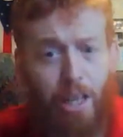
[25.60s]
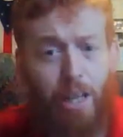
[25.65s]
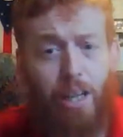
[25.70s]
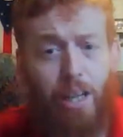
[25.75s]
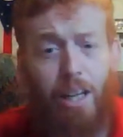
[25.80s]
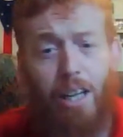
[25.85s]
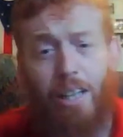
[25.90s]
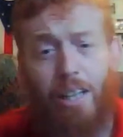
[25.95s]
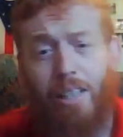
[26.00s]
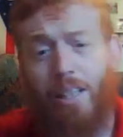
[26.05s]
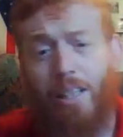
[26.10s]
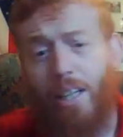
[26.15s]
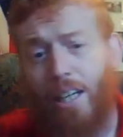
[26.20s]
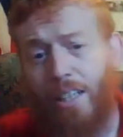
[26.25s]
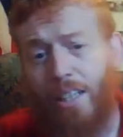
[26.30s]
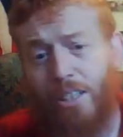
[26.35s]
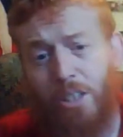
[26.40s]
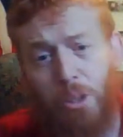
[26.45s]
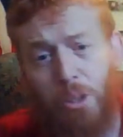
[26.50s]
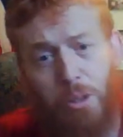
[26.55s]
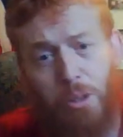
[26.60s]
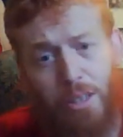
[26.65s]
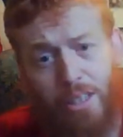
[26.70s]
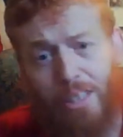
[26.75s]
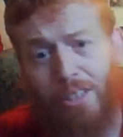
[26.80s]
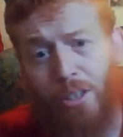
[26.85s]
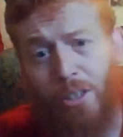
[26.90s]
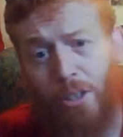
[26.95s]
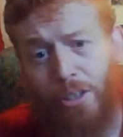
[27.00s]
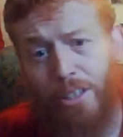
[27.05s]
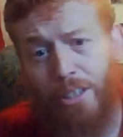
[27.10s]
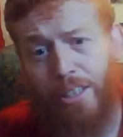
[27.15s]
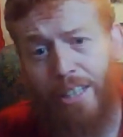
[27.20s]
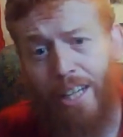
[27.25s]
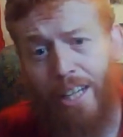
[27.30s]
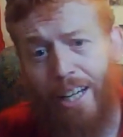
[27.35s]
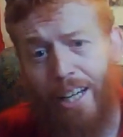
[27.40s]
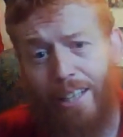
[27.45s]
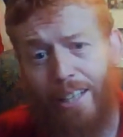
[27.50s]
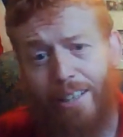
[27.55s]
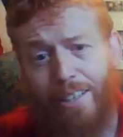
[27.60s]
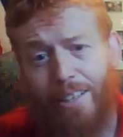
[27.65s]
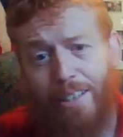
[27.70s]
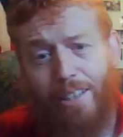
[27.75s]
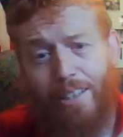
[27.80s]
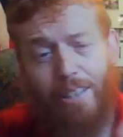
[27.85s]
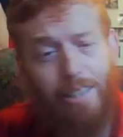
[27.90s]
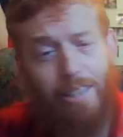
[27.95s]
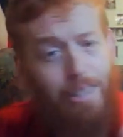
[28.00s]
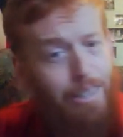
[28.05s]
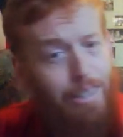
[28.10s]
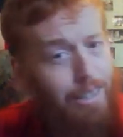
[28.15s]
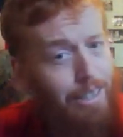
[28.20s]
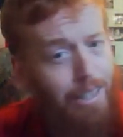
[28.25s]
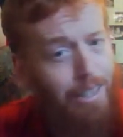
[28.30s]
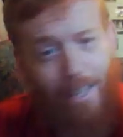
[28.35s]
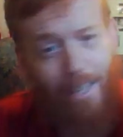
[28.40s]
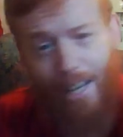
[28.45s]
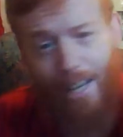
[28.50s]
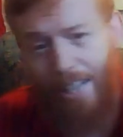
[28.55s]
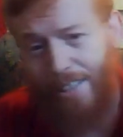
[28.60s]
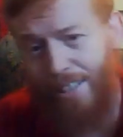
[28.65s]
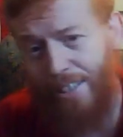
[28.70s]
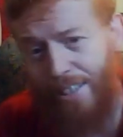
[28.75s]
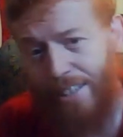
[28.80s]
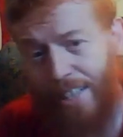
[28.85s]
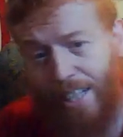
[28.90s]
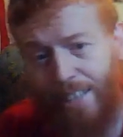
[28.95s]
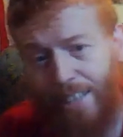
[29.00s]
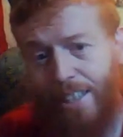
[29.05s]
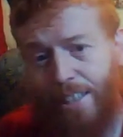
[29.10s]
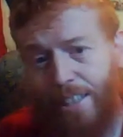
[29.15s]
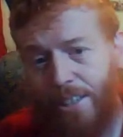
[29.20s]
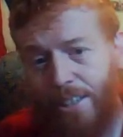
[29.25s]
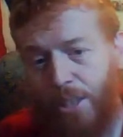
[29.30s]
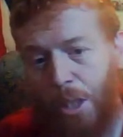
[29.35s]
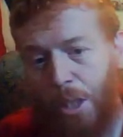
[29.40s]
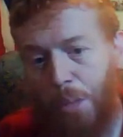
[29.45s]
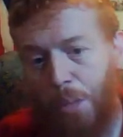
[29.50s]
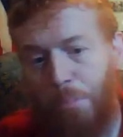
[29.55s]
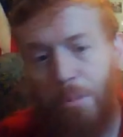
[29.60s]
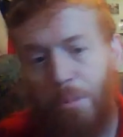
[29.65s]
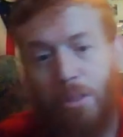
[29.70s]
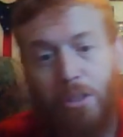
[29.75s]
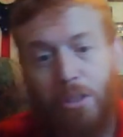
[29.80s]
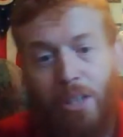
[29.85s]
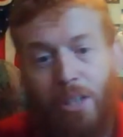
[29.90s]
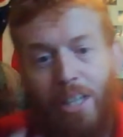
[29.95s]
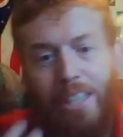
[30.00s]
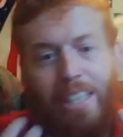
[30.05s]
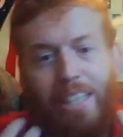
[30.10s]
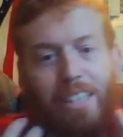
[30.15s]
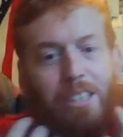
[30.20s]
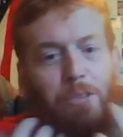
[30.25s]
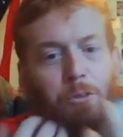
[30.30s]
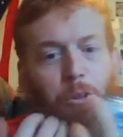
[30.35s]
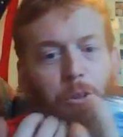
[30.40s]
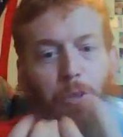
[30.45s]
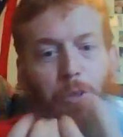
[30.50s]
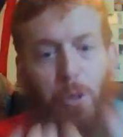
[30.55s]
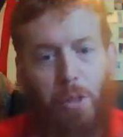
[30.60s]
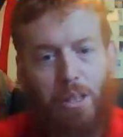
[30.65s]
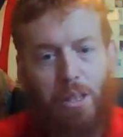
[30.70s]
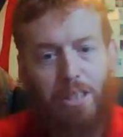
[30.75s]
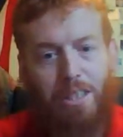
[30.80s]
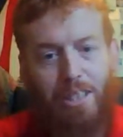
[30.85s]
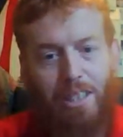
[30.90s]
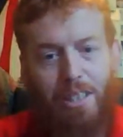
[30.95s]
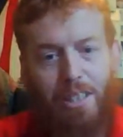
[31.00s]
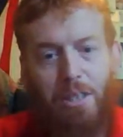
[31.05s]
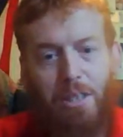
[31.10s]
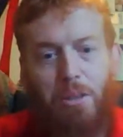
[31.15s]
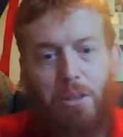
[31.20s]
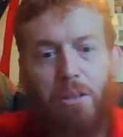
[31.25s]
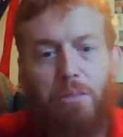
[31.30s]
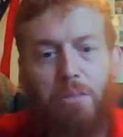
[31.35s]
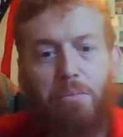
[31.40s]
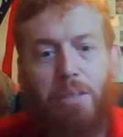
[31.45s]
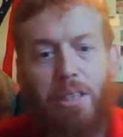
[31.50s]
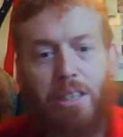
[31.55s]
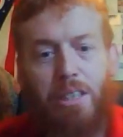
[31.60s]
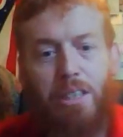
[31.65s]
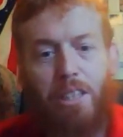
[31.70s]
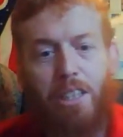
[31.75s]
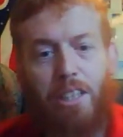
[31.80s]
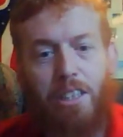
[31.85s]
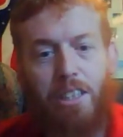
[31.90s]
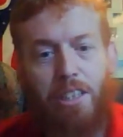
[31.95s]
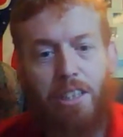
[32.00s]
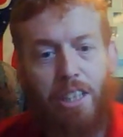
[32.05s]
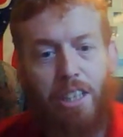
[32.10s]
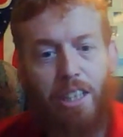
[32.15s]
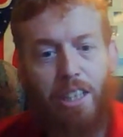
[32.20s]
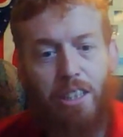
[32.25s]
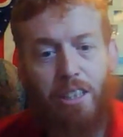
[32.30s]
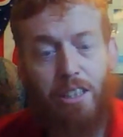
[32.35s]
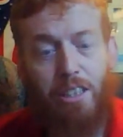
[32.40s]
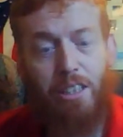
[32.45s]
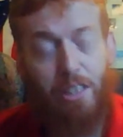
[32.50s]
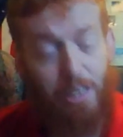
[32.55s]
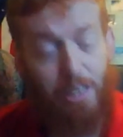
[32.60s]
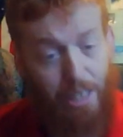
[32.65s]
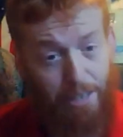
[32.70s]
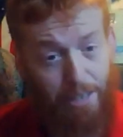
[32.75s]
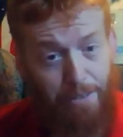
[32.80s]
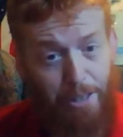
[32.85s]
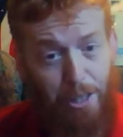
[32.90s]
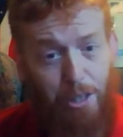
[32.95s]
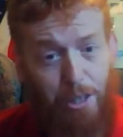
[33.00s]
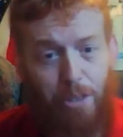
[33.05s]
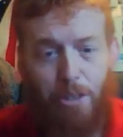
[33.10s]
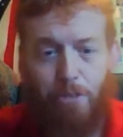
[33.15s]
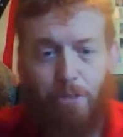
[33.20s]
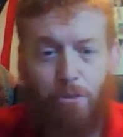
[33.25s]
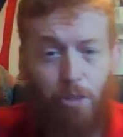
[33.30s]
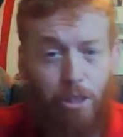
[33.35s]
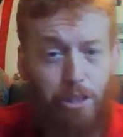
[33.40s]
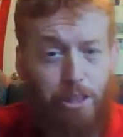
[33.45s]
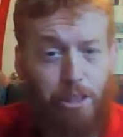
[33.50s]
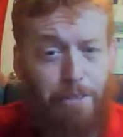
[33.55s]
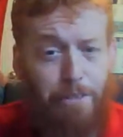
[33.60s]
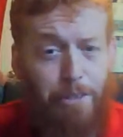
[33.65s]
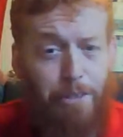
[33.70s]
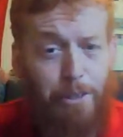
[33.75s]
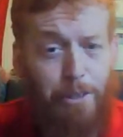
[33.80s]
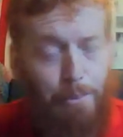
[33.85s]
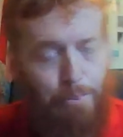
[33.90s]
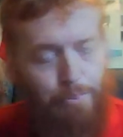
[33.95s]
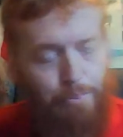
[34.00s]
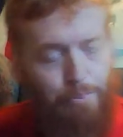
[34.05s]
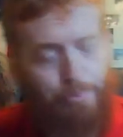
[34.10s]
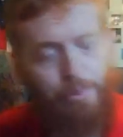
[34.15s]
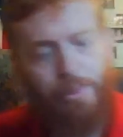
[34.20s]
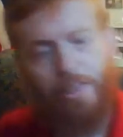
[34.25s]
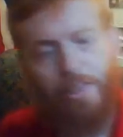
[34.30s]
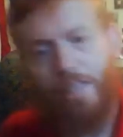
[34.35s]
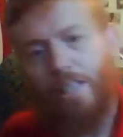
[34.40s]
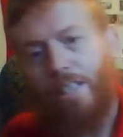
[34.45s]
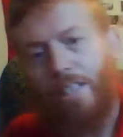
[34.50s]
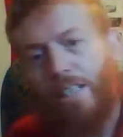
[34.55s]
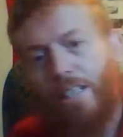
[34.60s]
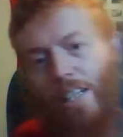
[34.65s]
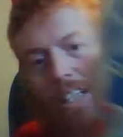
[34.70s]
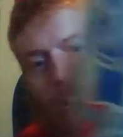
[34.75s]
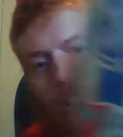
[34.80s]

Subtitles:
as soon as I saw this can, I says, "Can I take this home so I get to review it with Mr. J. Theriot, Ronald Theriot?" It